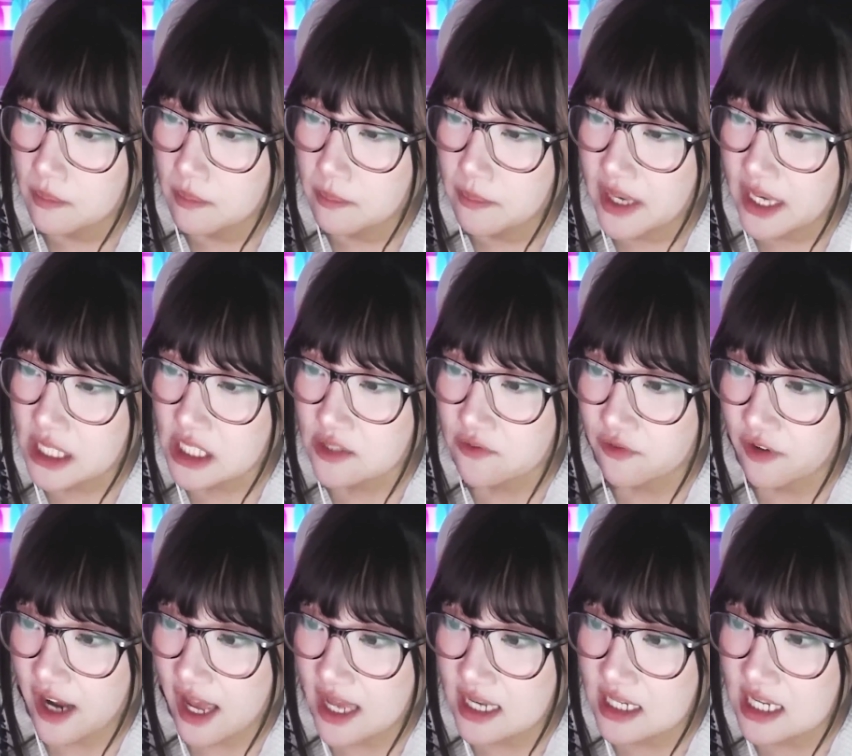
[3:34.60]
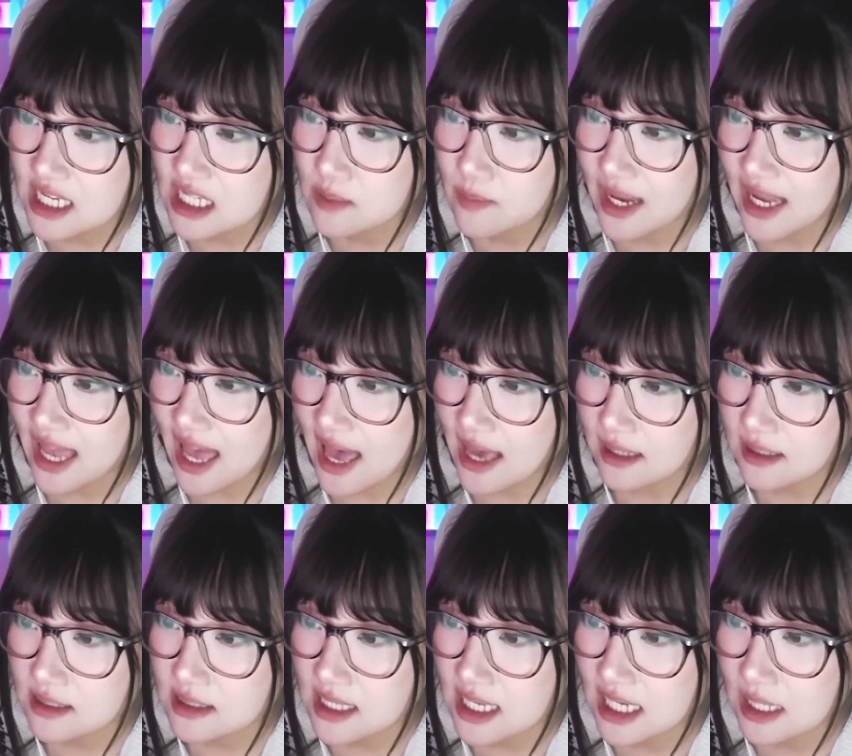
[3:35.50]
best friend is my
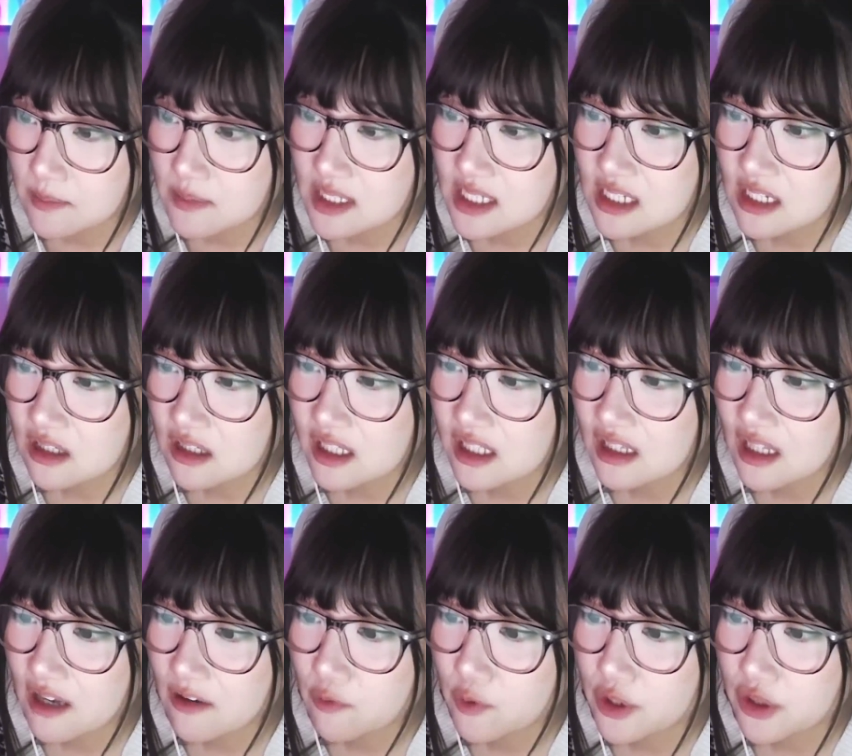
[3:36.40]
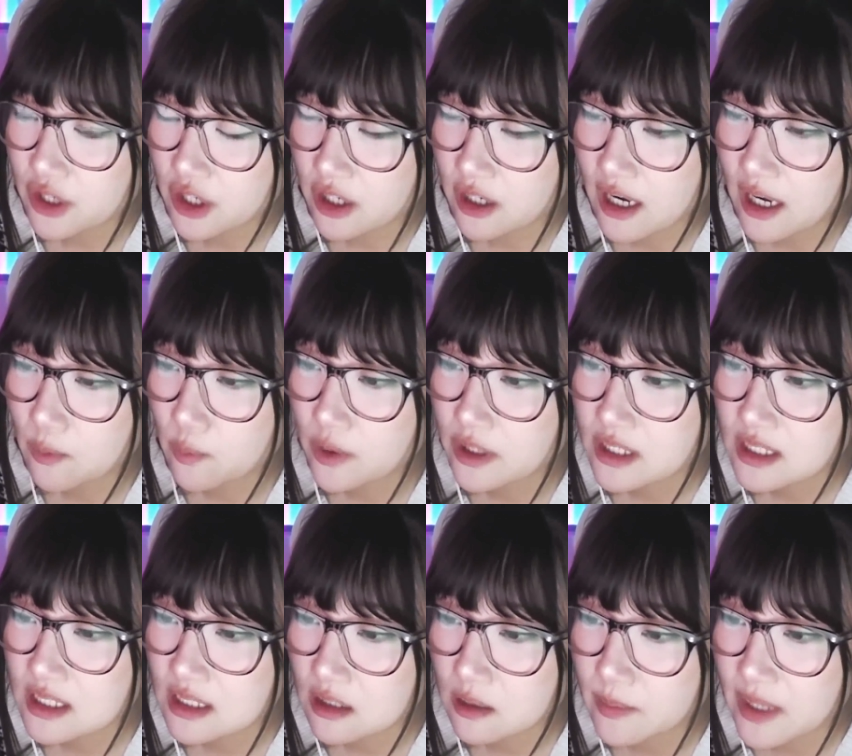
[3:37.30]
ex, and I'm still in love with her, and we're
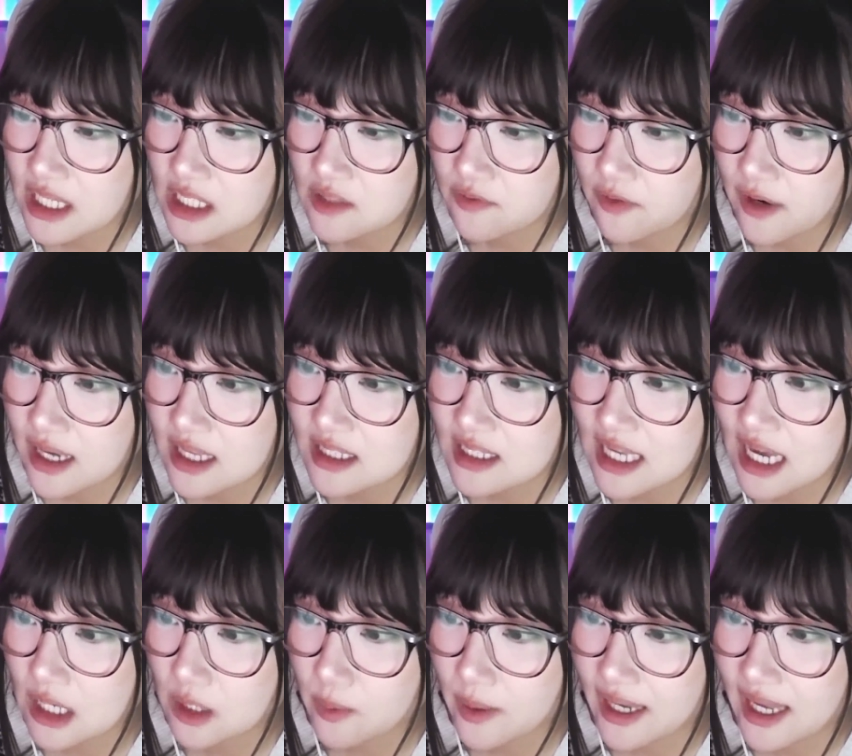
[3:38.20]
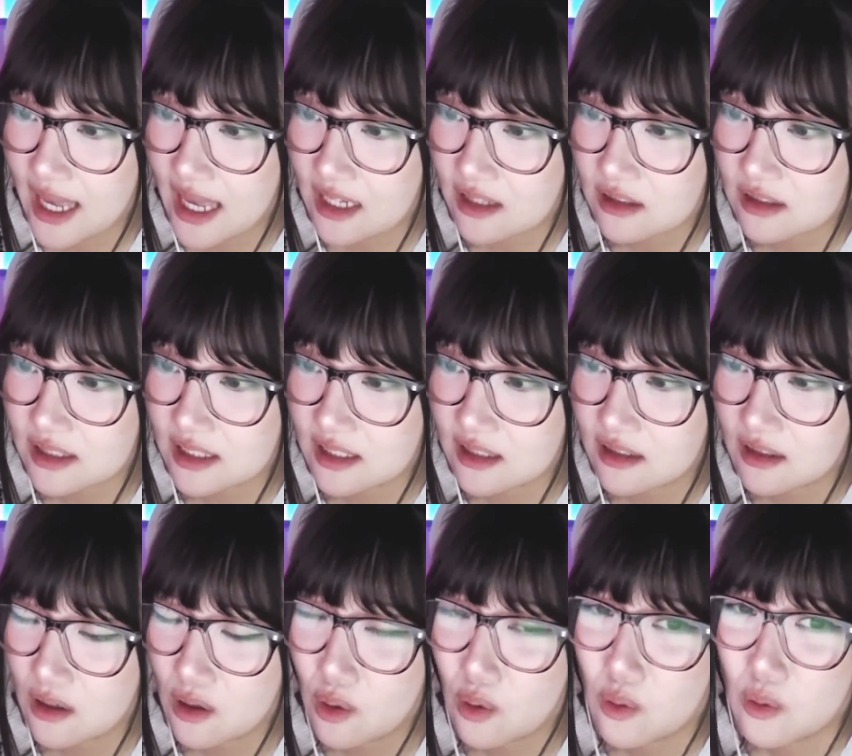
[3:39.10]
still best friends. How do I handle it?
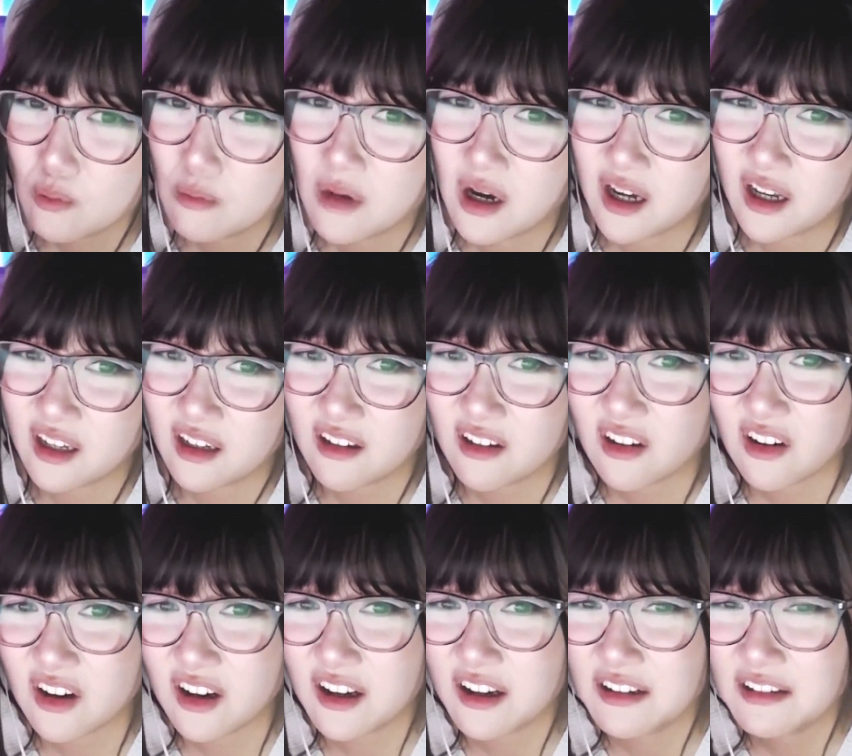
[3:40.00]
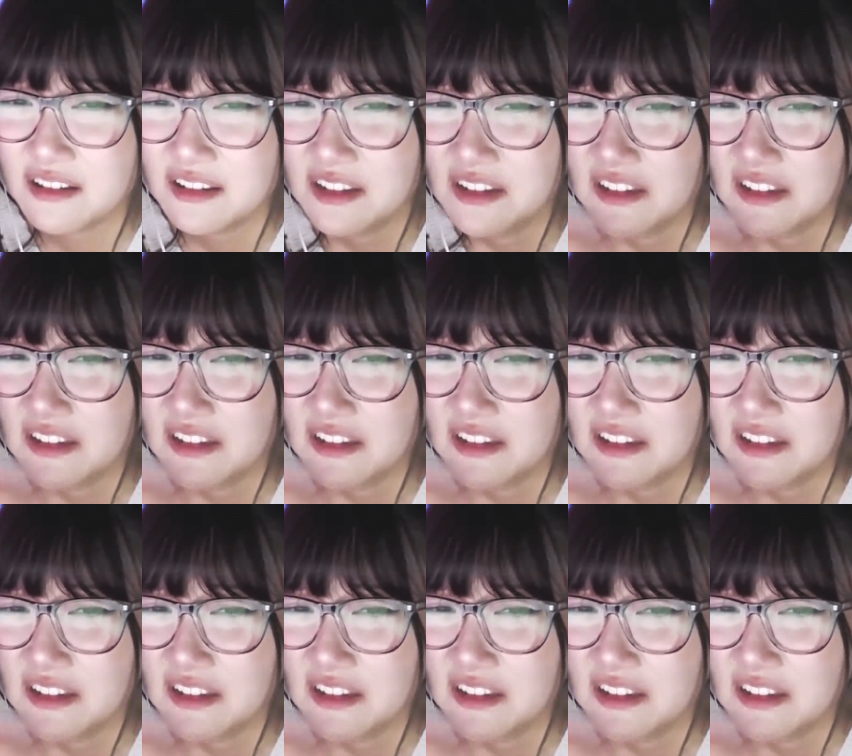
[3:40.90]
Oh my god.